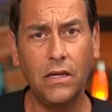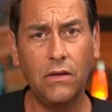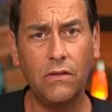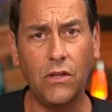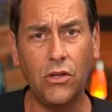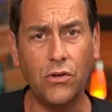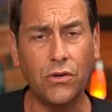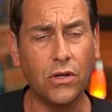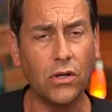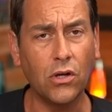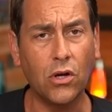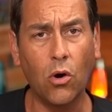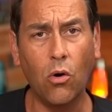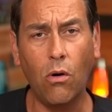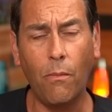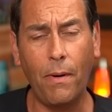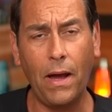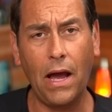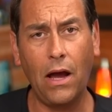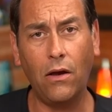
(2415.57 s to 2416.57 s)
Then you can go
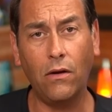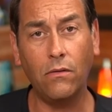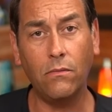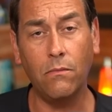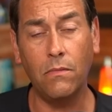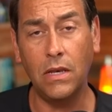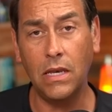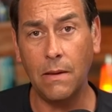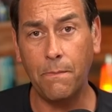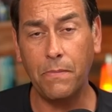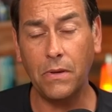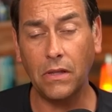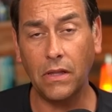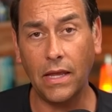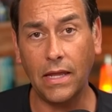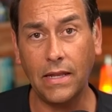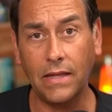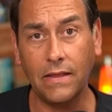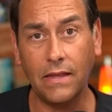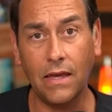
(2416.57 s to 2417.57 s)
about
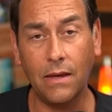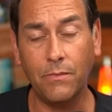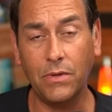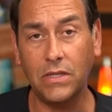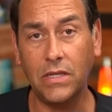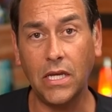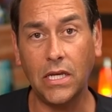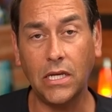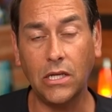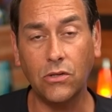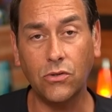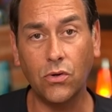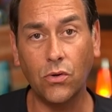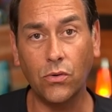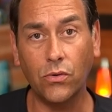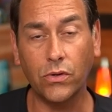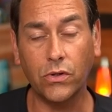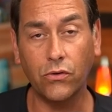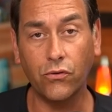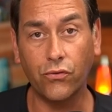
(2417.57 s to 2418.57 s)
manipulating them and taking
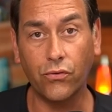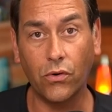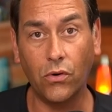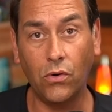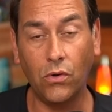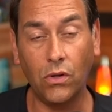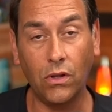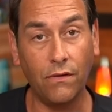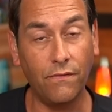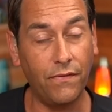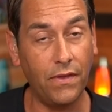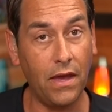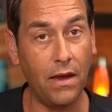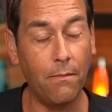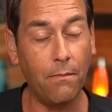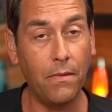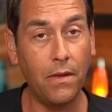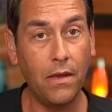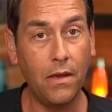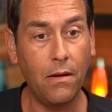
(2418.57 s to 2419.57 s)
total control of
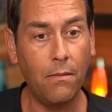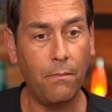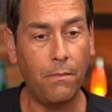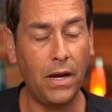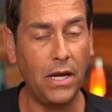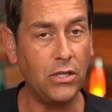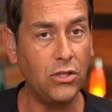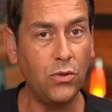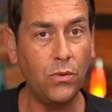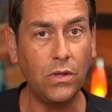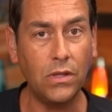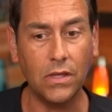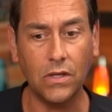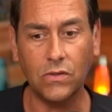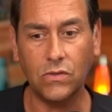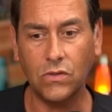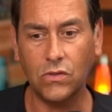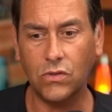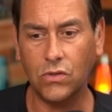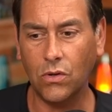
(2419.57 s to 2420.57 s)
them by doing
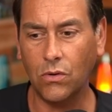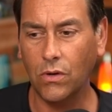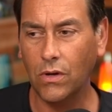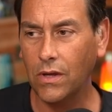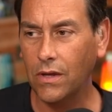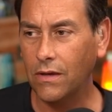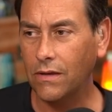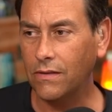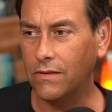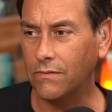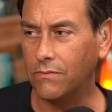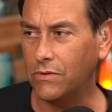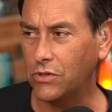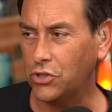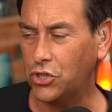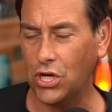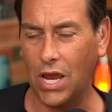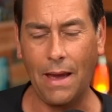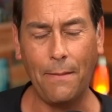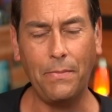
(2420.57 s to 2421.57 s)
this. And so the, the
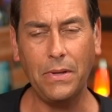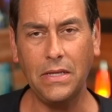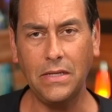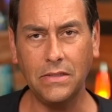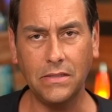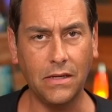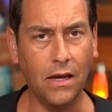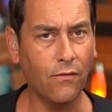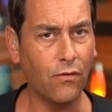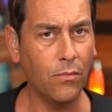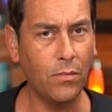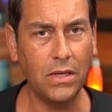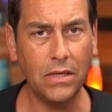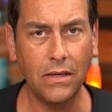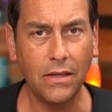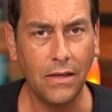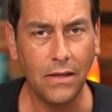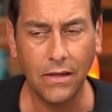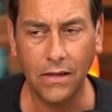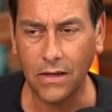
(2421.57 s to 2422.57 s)
Japanese government
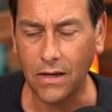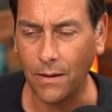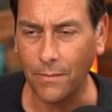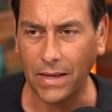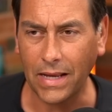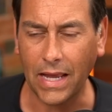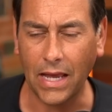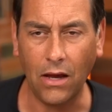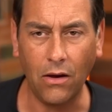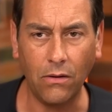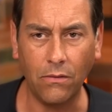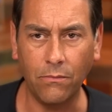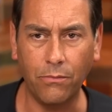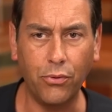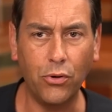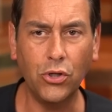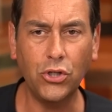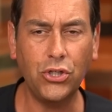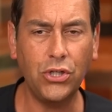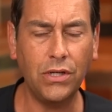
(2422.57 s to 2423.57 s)
coming out and
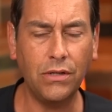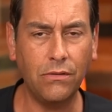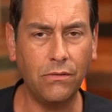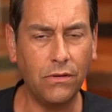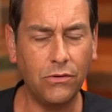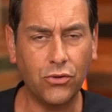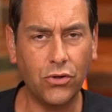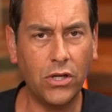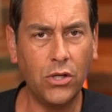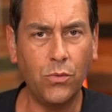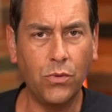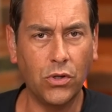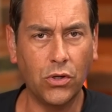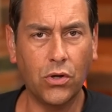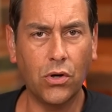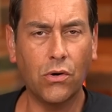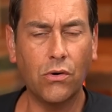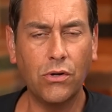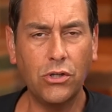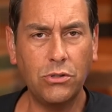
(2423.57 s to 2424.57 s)
pushing, trying to
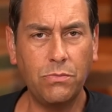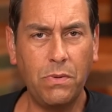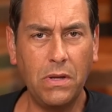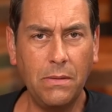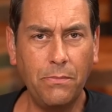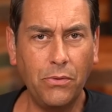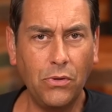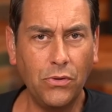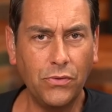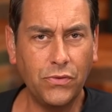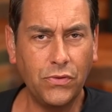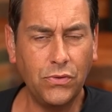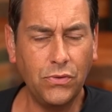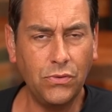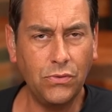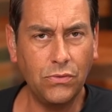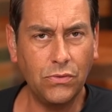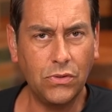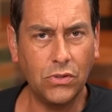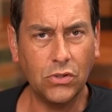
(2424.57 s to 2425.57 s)
encourage people
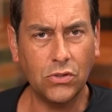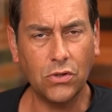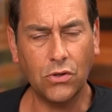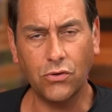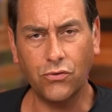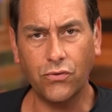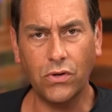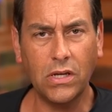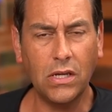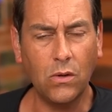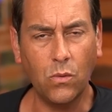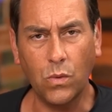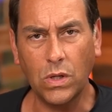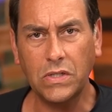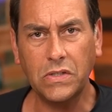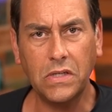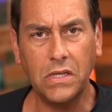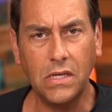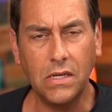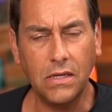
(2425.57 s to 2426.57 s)
to to start drinking
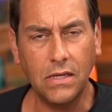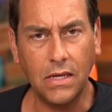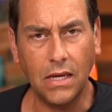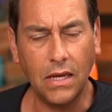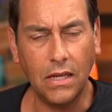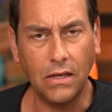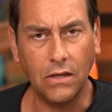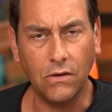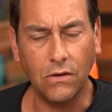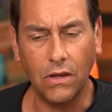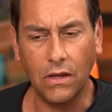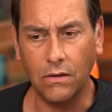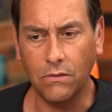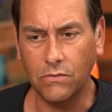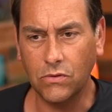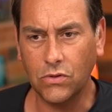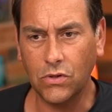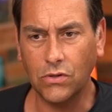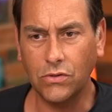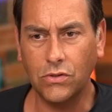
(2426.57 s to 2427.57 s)
whiskey again and, and
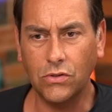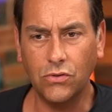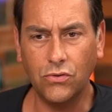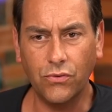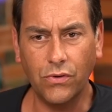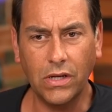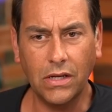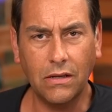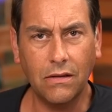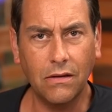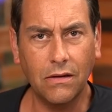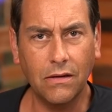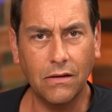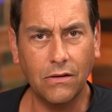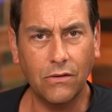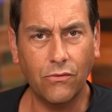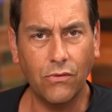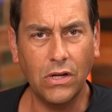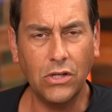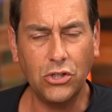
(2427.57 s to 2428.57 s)
start to drink uh,
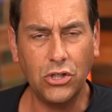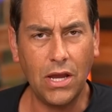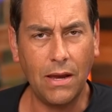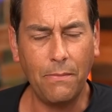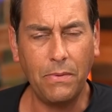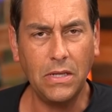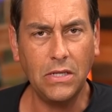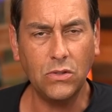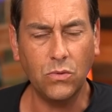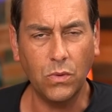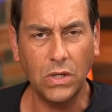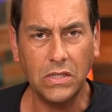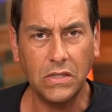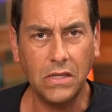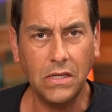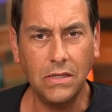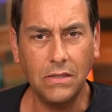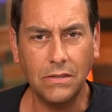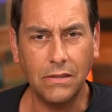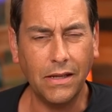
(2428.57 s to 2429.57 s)
great Japanese
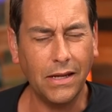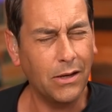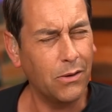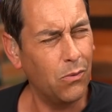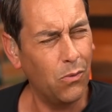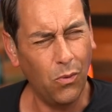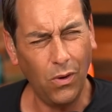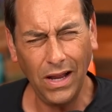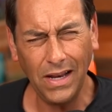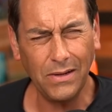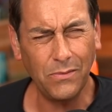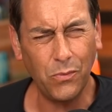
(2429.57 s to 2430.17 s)
whiskeys. Like, what?